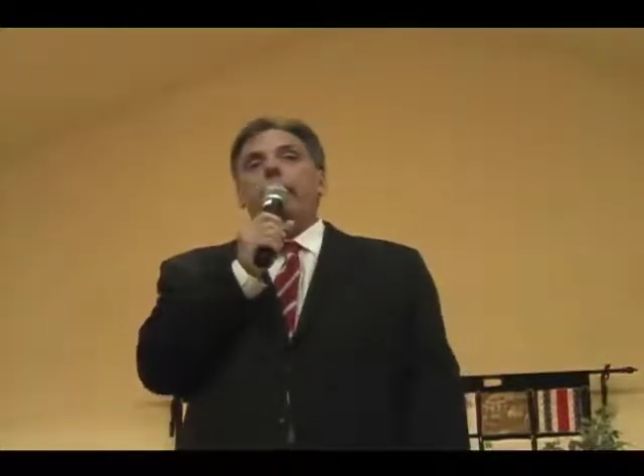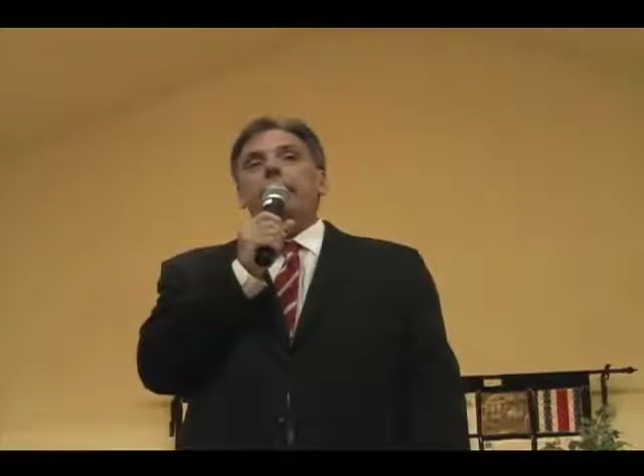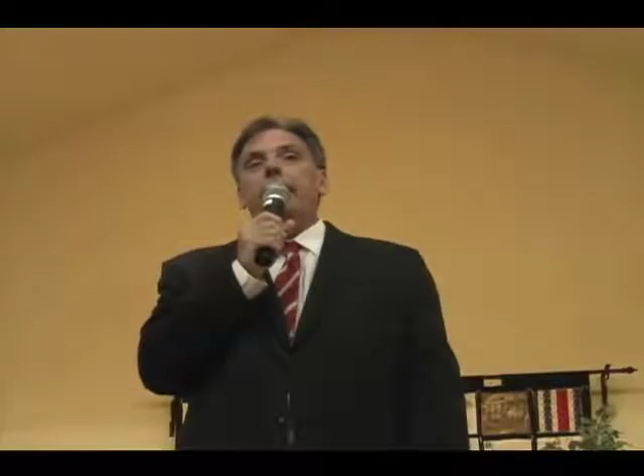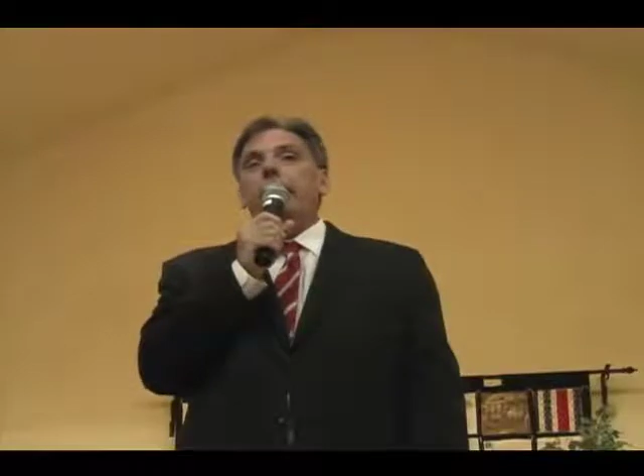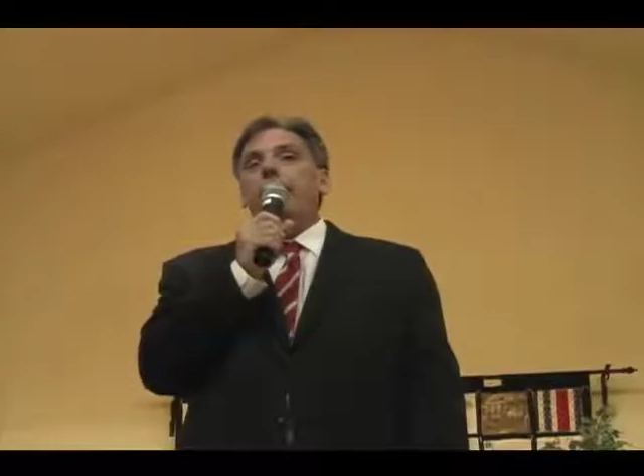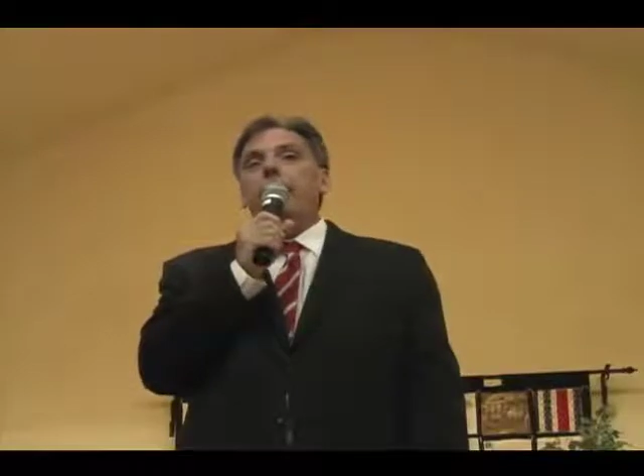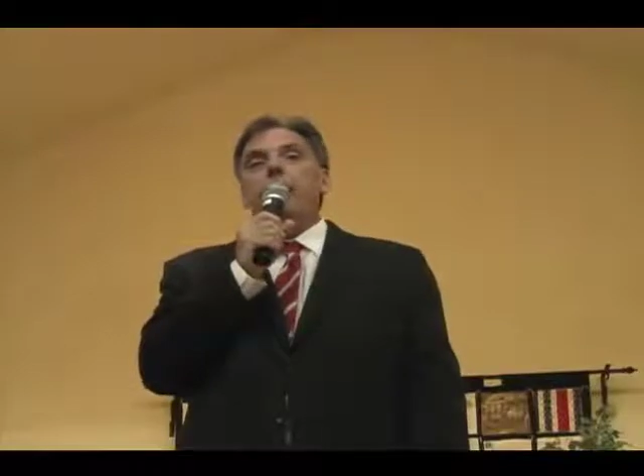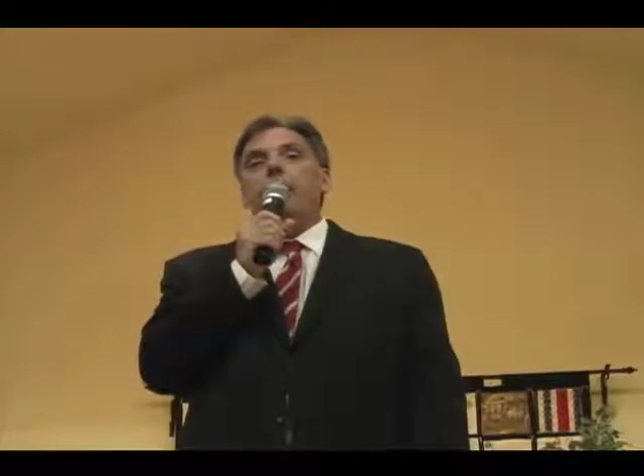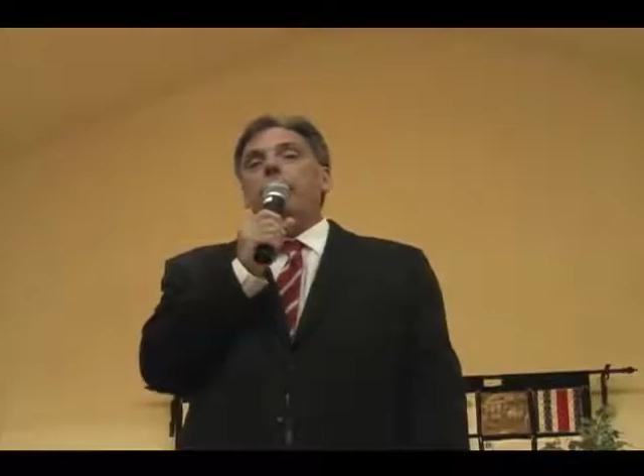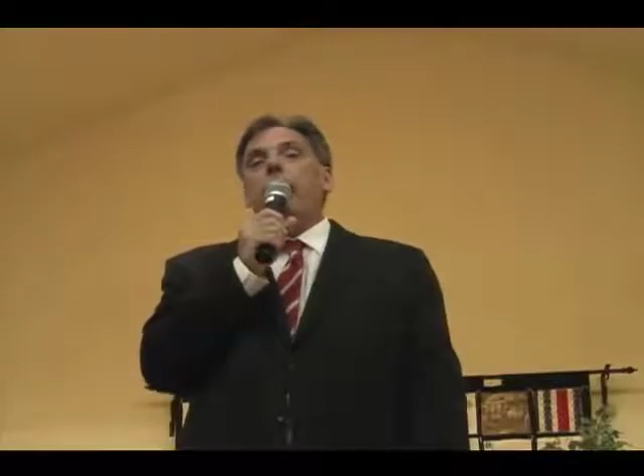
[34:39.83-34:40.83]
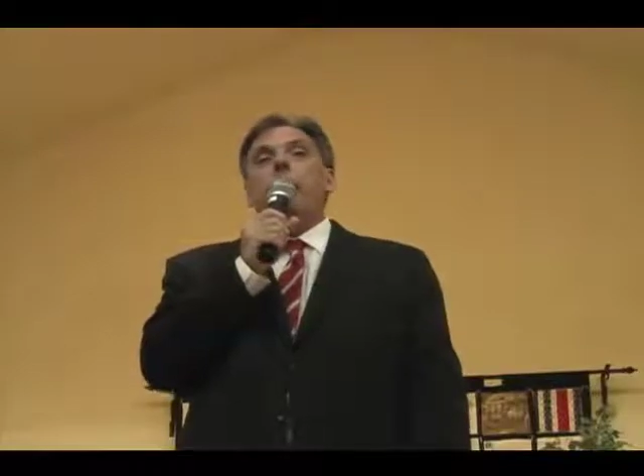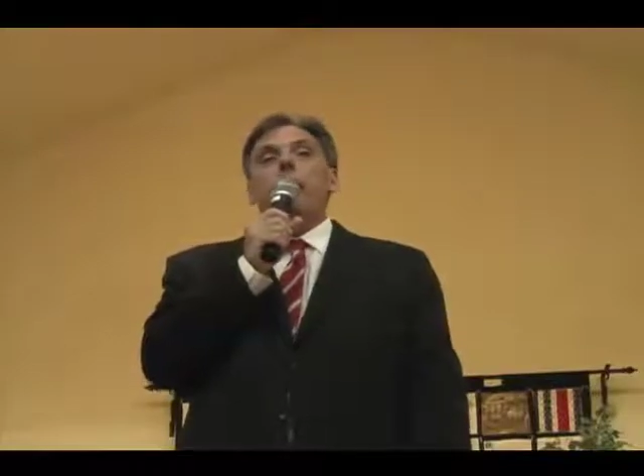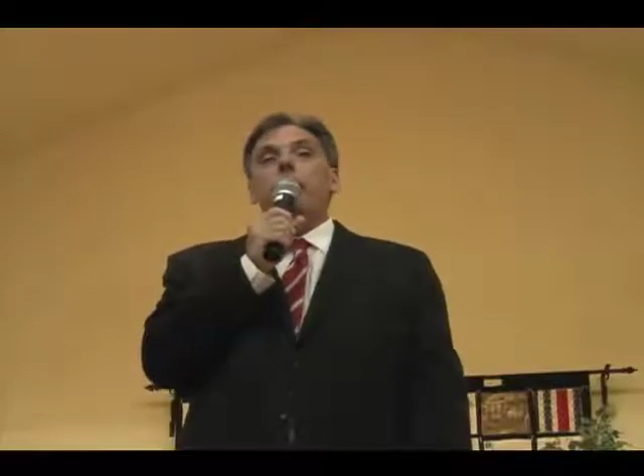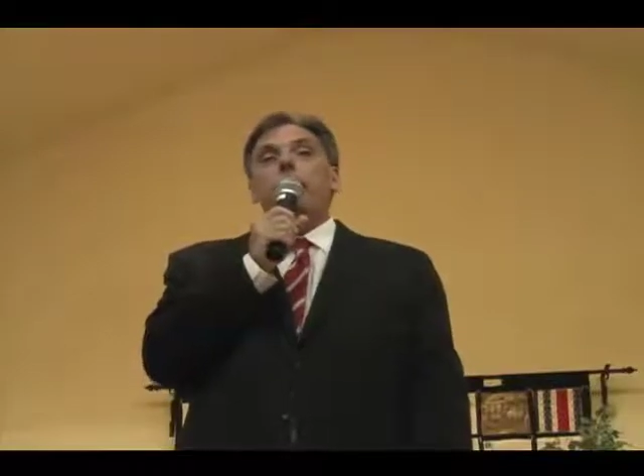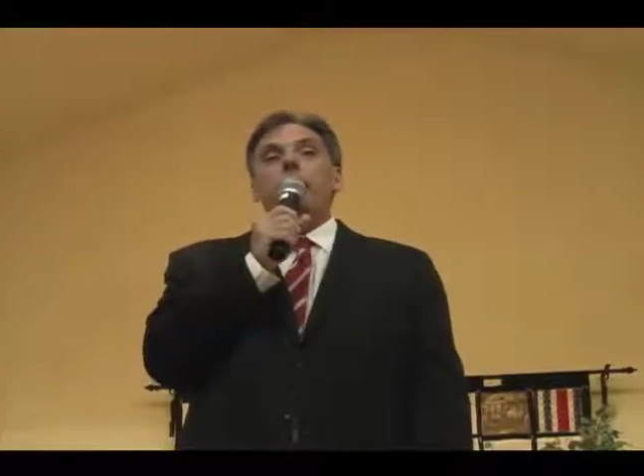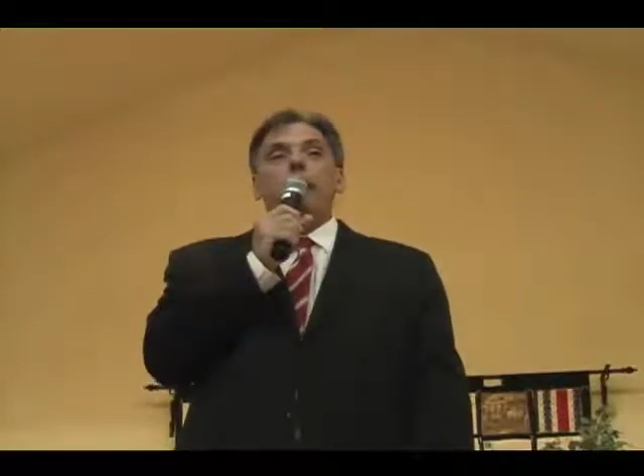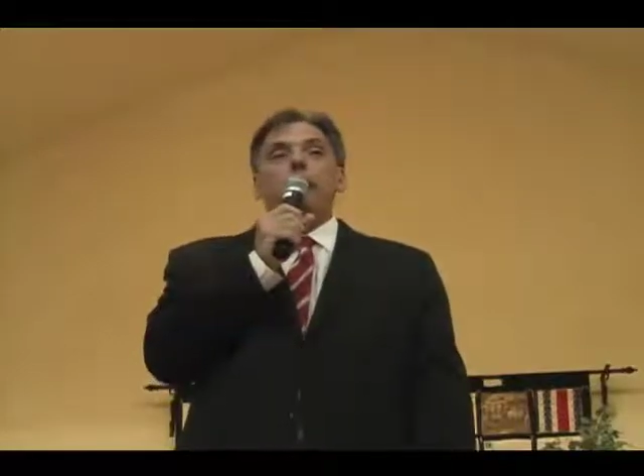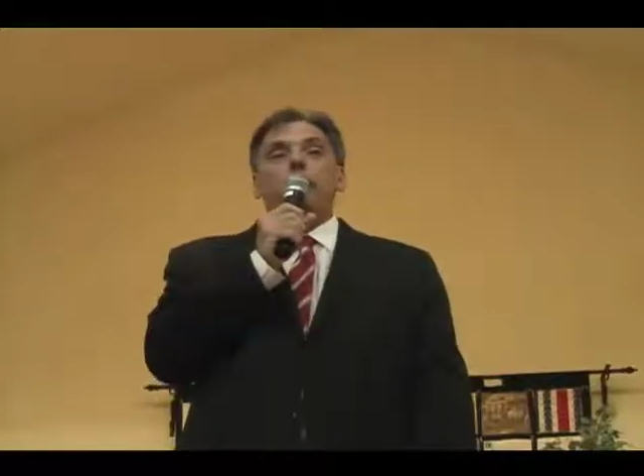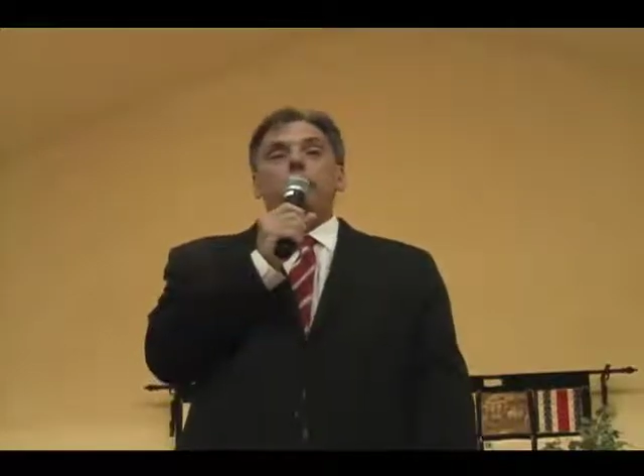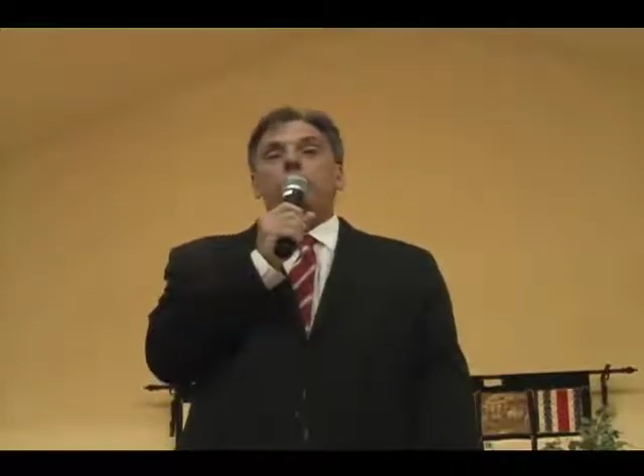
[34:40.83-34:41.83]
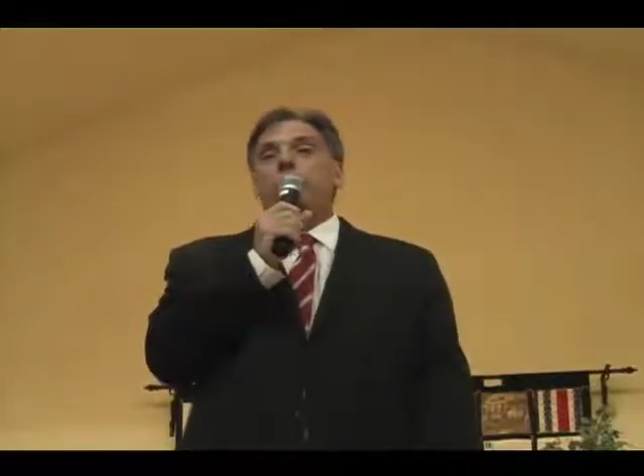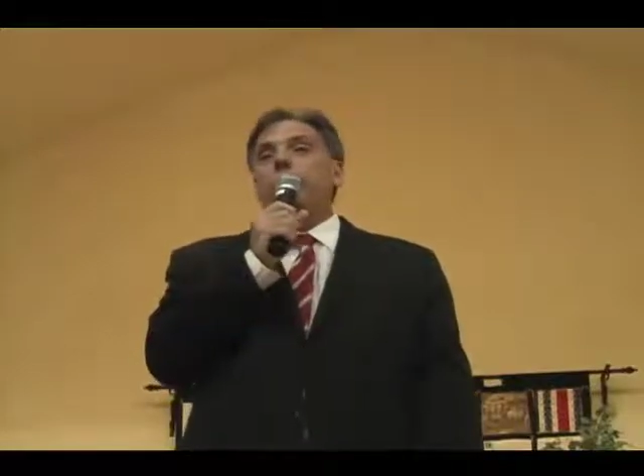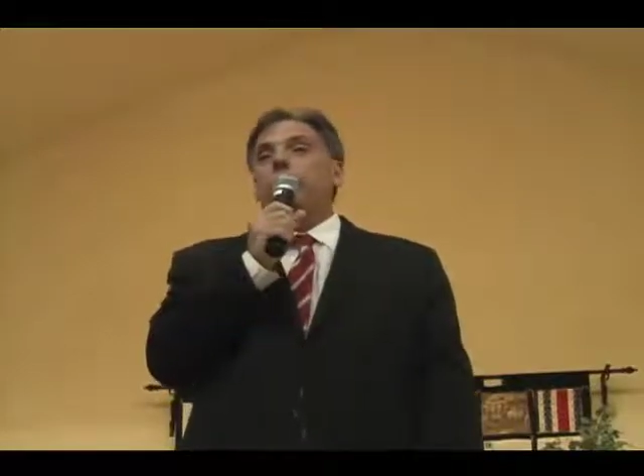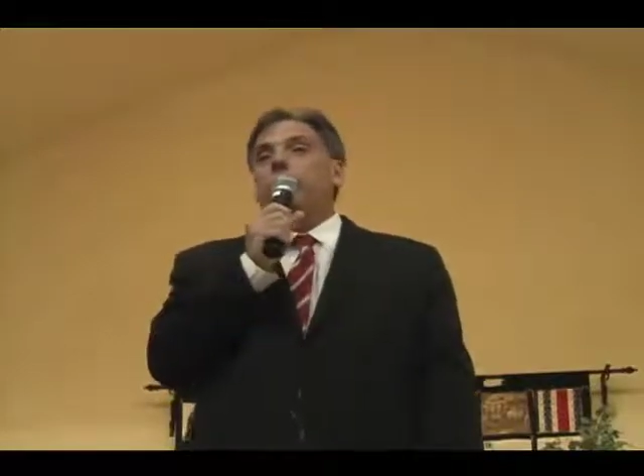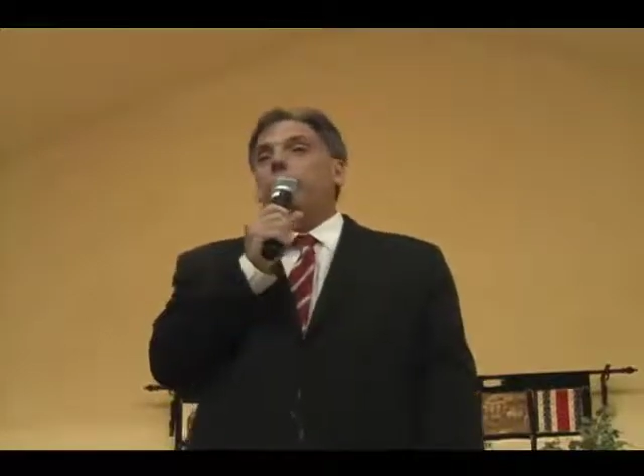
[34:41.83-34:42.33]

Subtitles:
and say that you do not want to be a member of a particular